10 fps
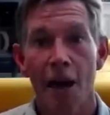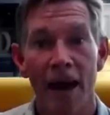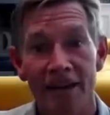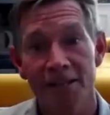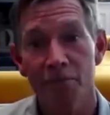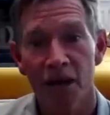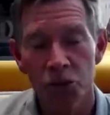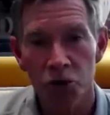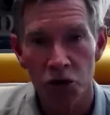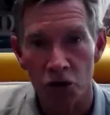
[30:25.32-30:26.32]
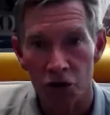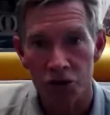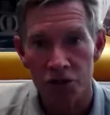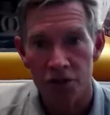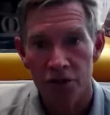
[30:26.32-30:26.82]
Maximize
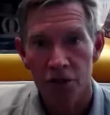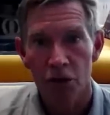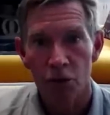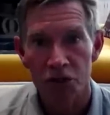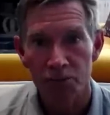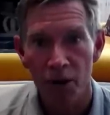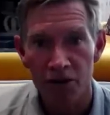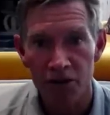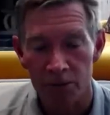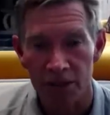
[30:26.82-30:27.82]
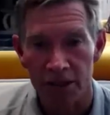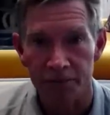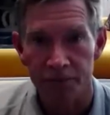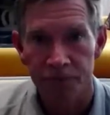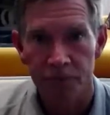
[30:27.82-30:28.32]
returns responsibly.
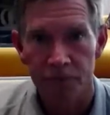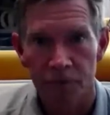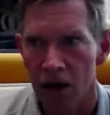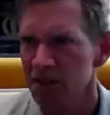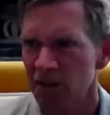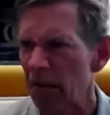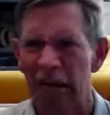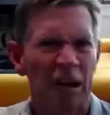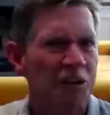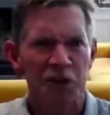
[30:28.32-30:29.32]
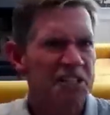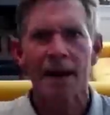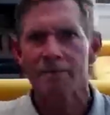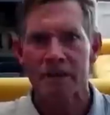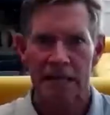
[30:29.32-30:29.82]
Now, we say, well, what does
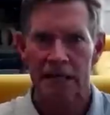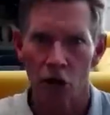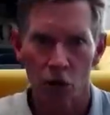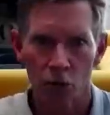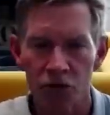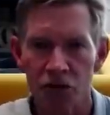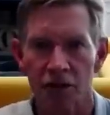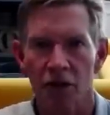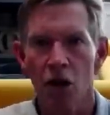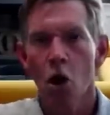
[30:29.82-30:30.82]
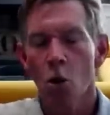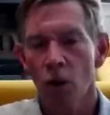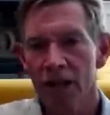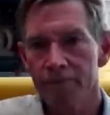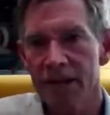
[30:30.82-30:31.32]
that mean? You know, what is this?
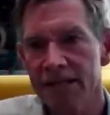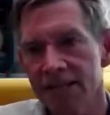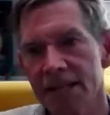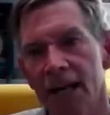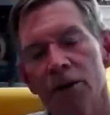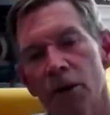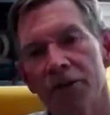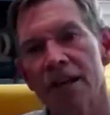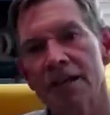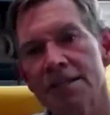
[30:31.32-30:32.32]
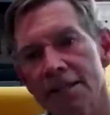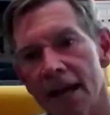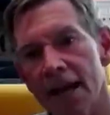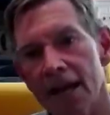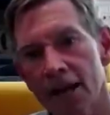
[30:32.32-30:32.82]
Well, it means exactly what they
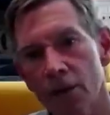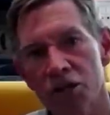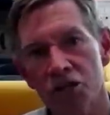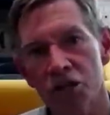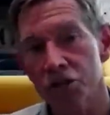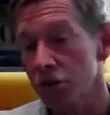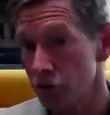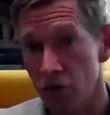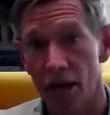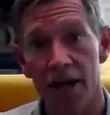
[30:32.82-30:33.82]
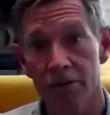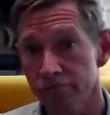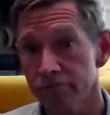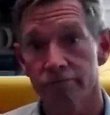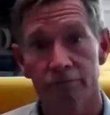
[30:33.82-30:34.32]
say, which is they're trying
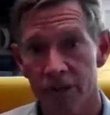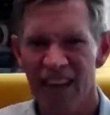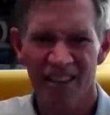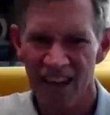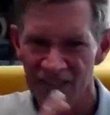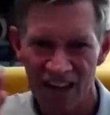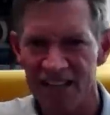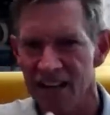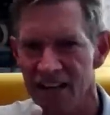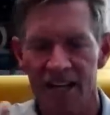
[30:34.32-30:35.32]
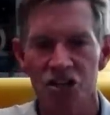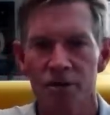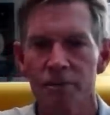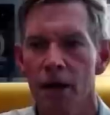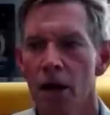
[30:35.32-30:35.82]
to, they have an asset
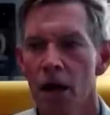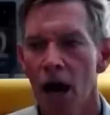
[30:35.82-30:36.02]
allocation.